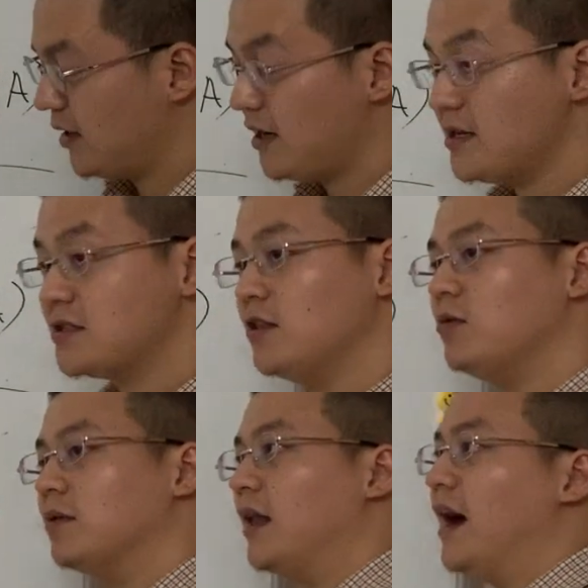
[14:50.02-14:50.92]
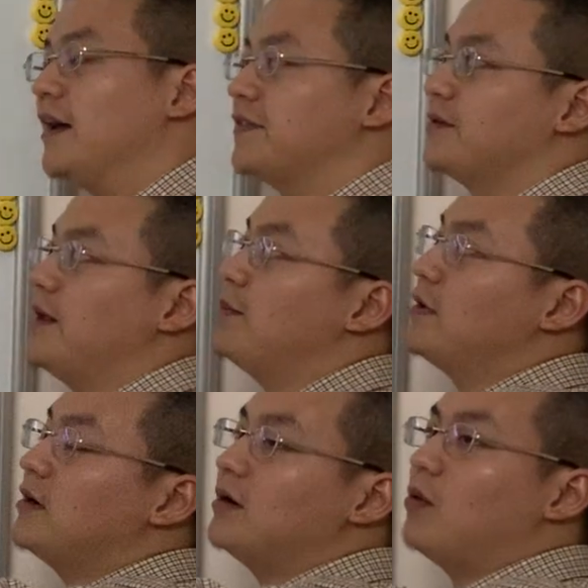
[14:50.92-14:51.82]
is look like the
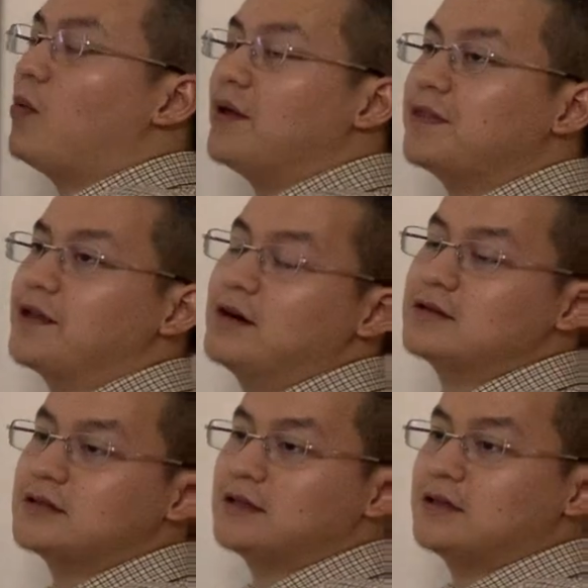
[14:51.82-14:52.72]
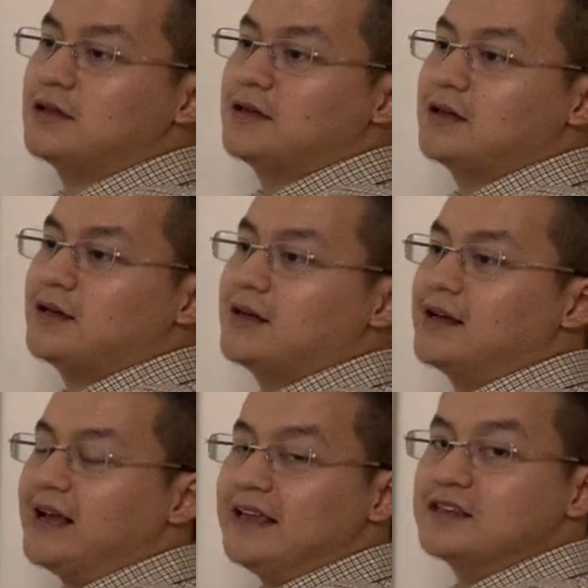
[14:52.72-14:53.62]
number 1/3
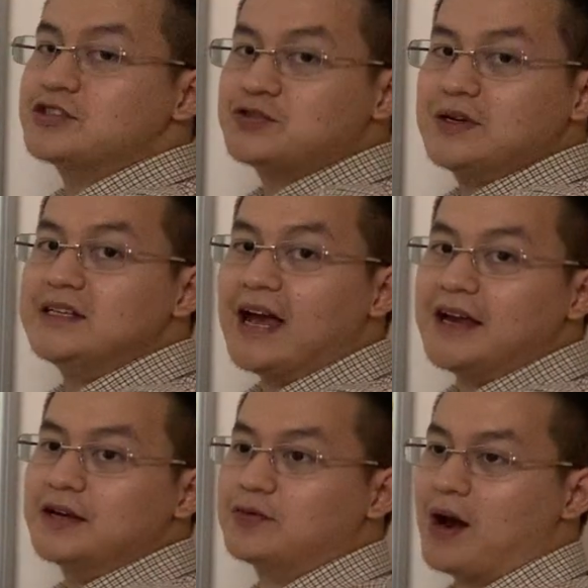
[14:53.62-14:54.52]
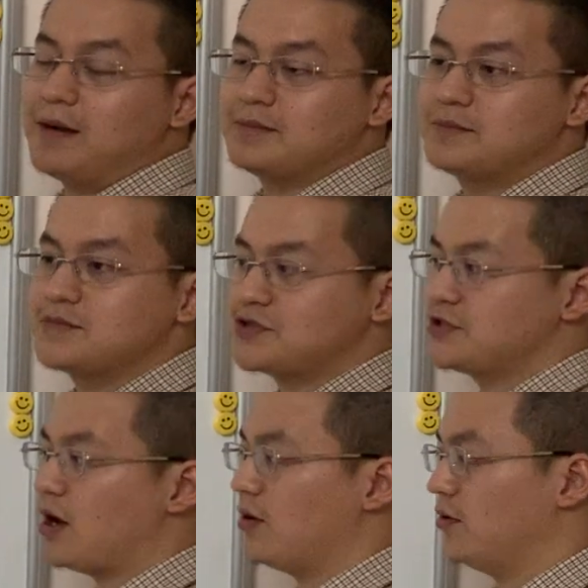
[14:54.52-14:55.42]
in the tree diagram.
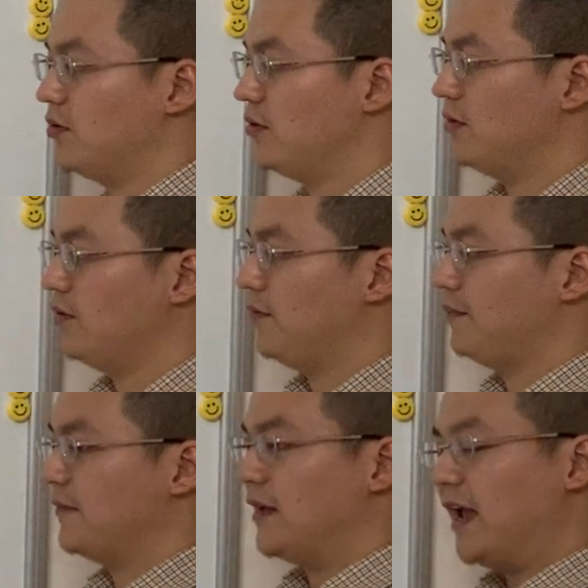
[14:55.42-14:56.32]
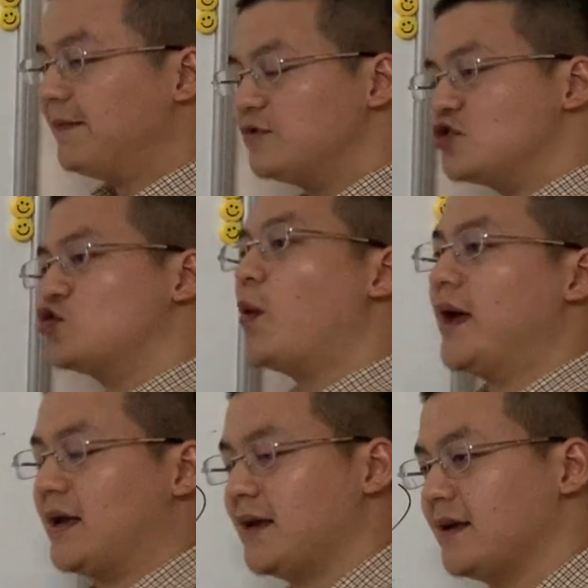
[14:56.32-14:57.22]
So if you
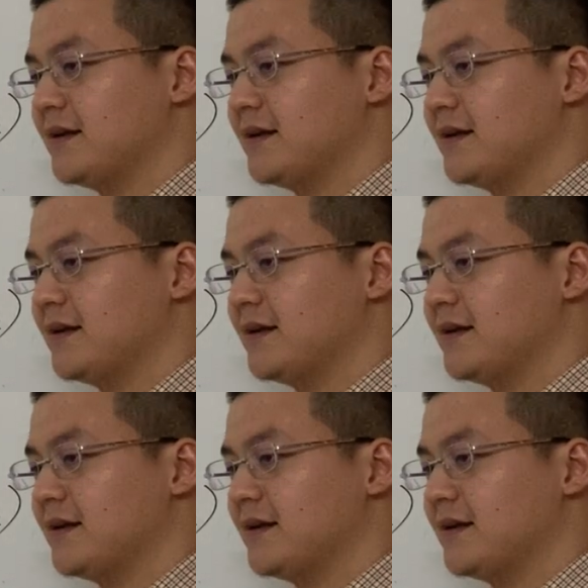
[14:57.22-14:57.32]
switch